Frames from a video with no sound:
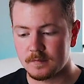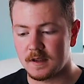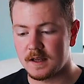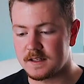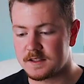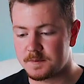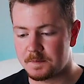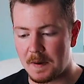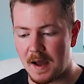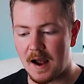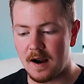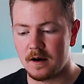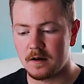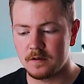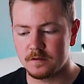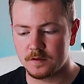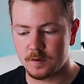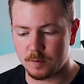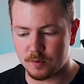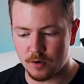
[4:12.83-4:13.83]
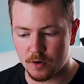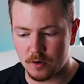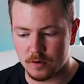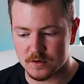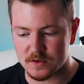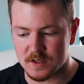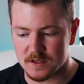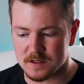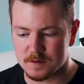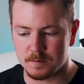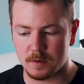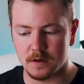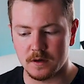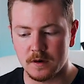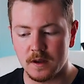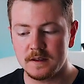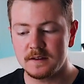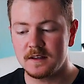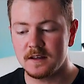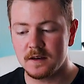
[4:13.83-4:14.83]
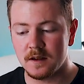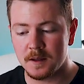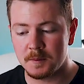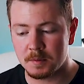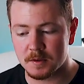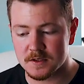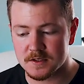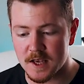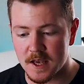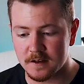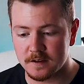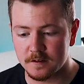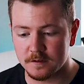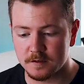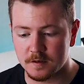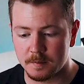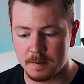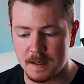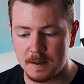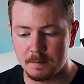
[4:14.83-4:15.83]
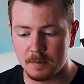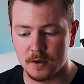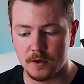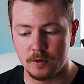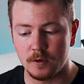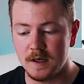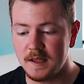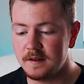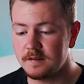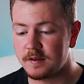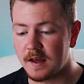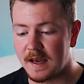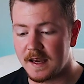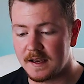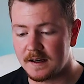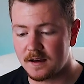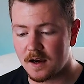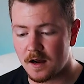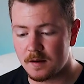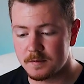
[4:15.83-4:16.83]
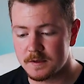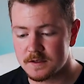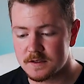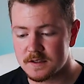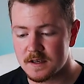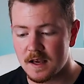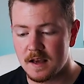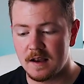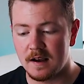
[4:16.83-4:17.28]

it's part of the process, but 99% of the people who leave hate comments